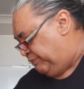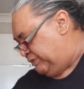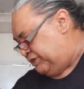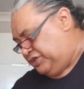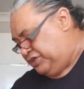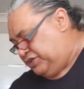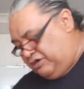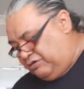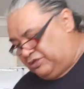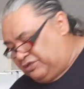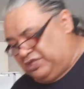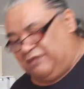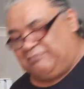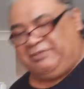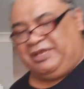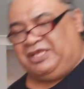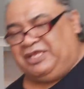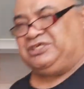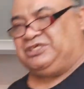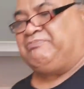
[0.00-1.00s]
But you know what that
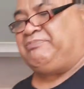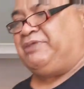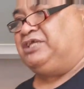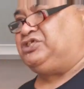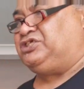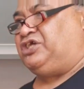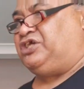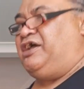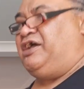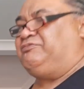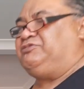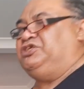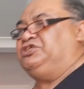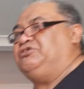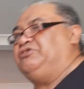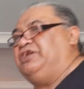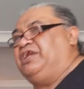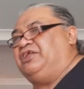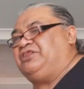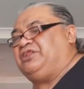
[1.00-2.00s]
means? It means I have to
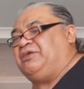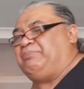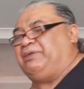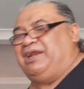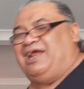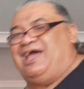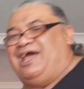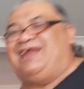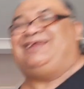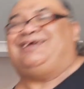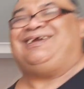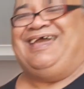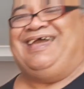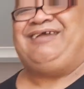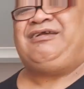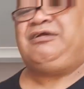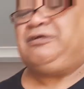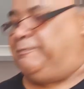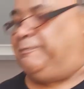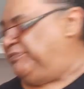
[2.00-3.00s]
do another banana cake,